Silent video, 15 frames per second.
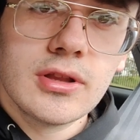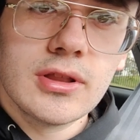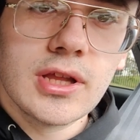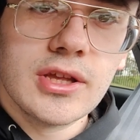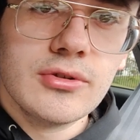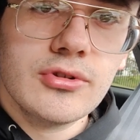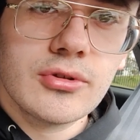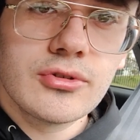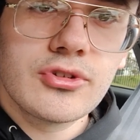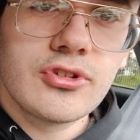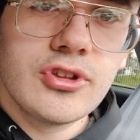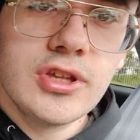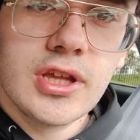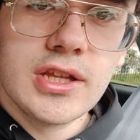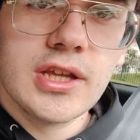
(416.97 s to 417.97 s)
Like you don't
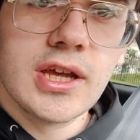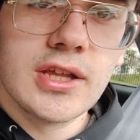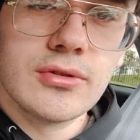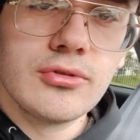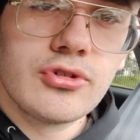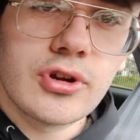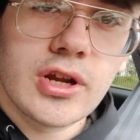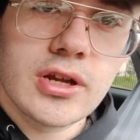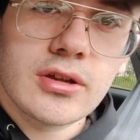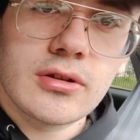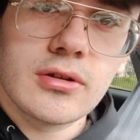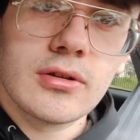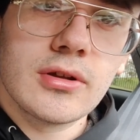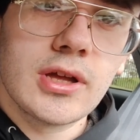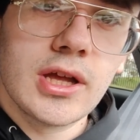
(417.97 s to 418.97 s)
see any angle drag,
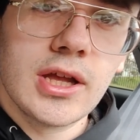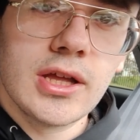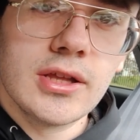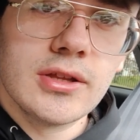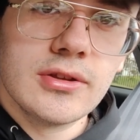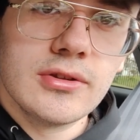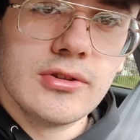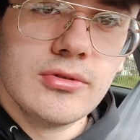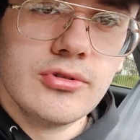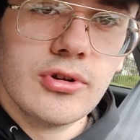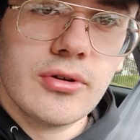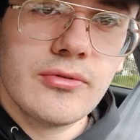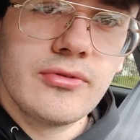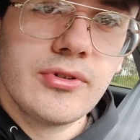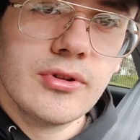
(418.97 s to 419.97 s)
and you
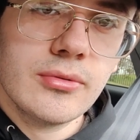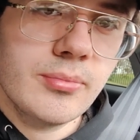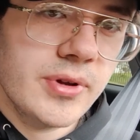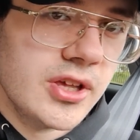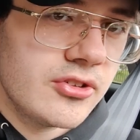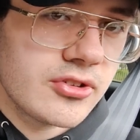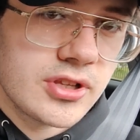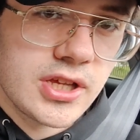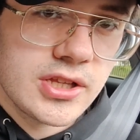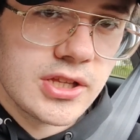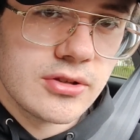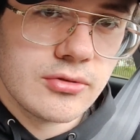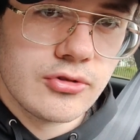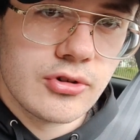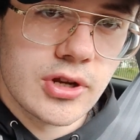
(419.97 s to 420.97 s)
don't feel basically
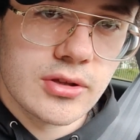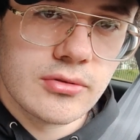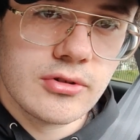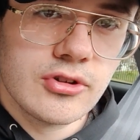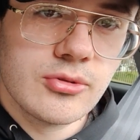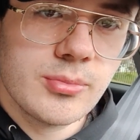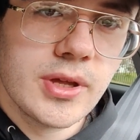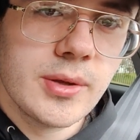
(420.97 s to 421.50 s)
any angle drag. There's